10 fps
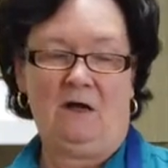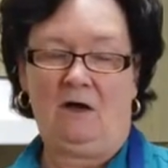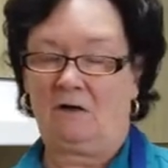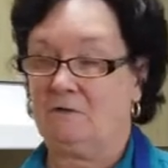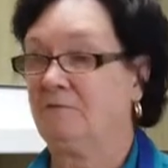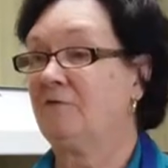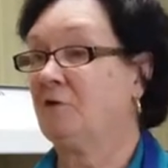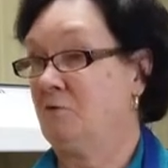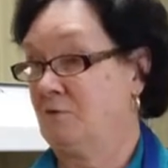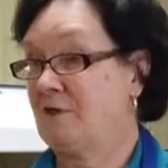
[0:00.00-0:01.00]
are
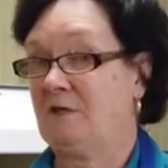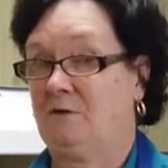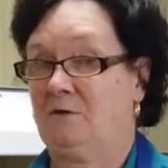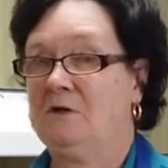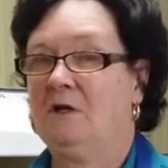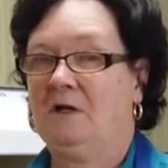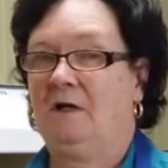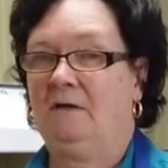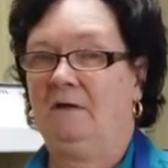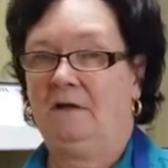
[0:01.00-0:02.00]
infused here
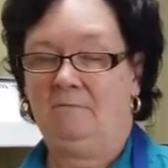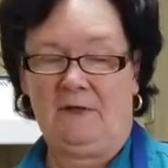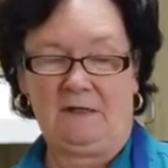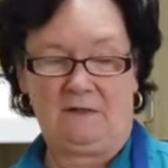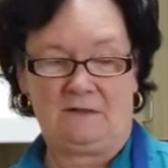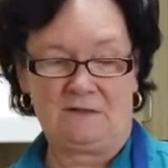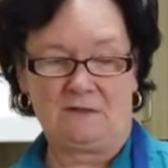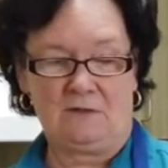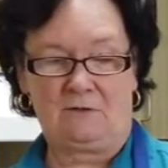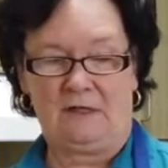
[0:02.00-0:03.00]
in making this
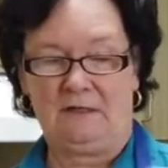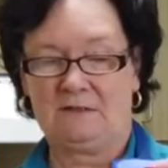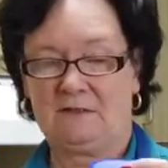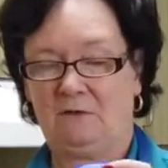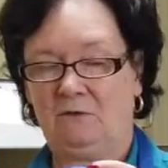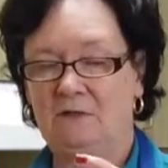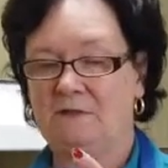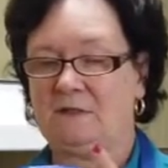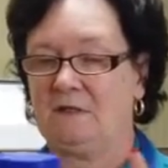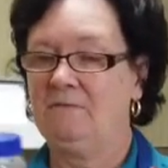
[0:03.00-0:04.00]
slurry. And so you can
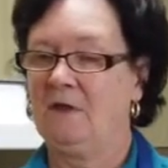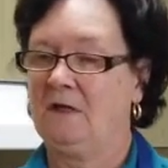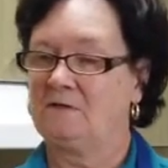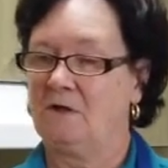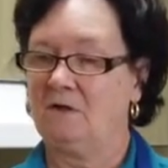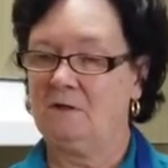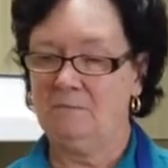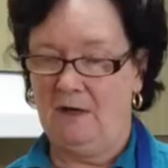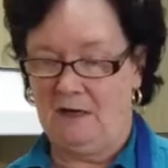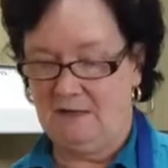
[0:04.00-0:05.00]
see it's all
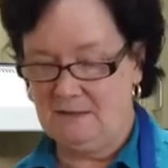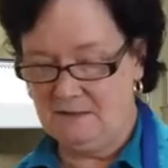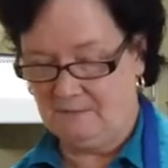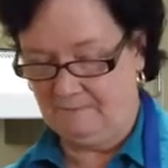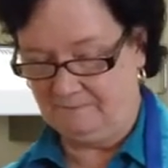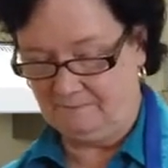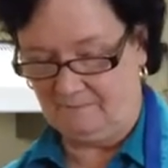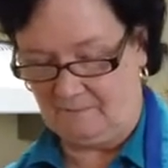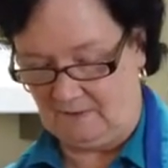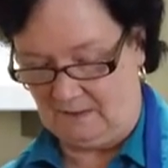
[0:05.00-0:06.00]
combined.
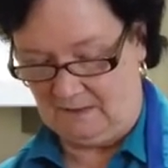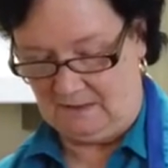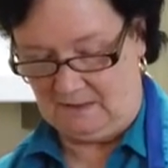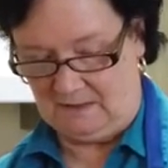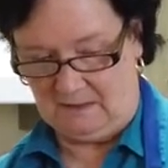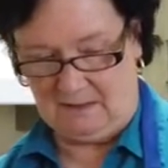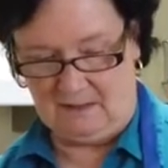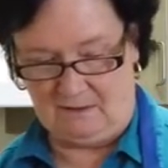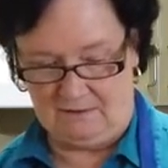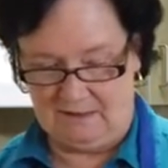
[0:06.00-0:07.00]

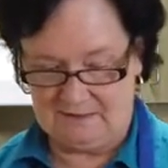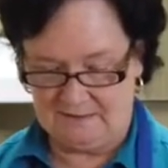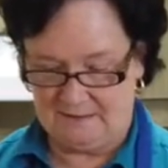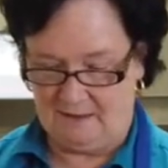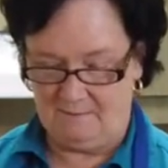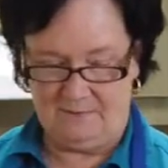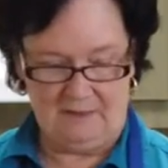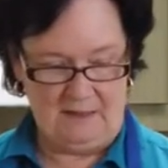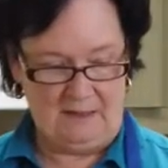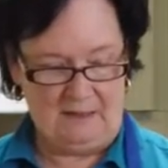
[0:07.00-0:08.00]
And our next step
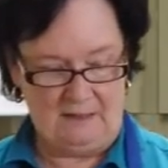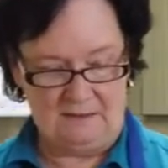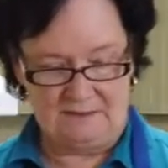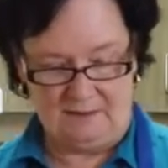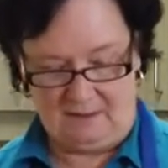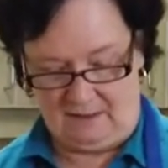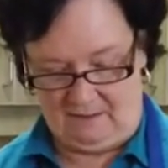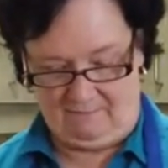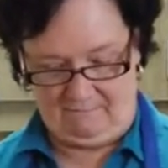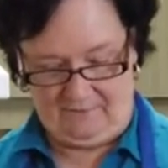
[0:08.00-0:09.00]
is
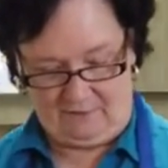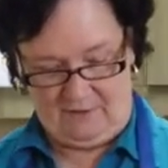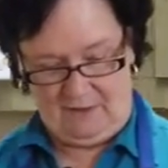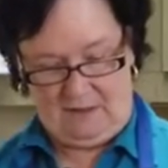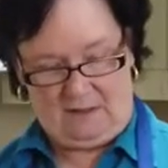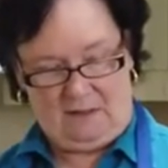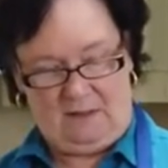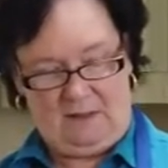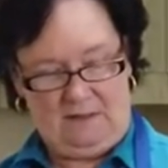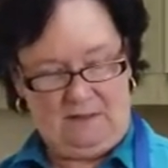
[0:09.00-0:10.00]
very
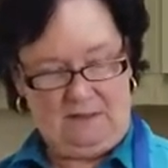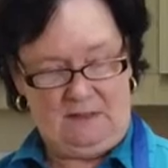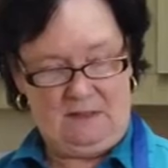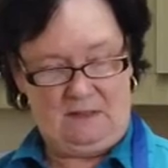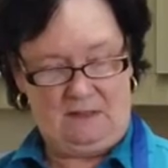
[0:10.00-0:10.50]
easy.